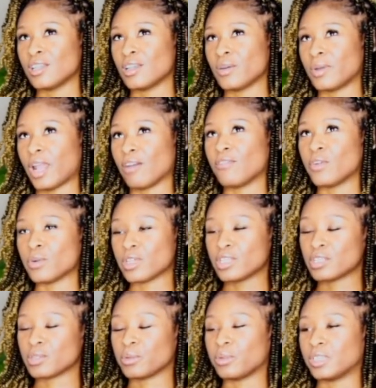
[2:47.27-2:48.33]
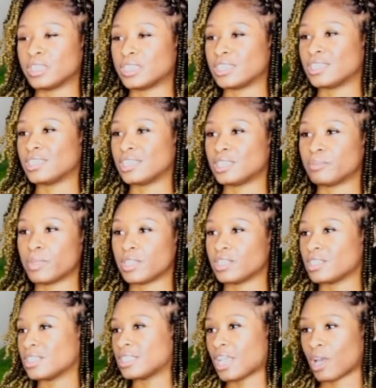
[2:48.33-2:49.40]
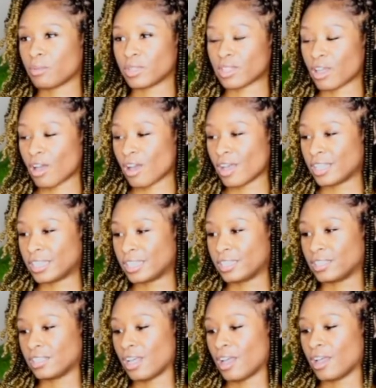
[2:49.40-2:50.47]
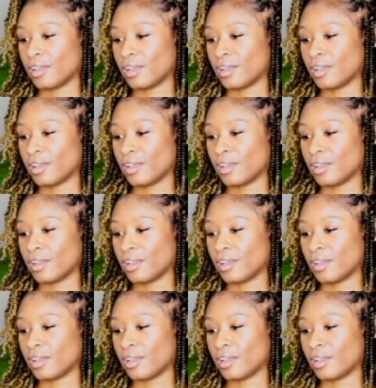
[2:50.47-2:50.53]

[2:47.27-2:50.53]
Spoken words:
When I focused on just spending the time with God and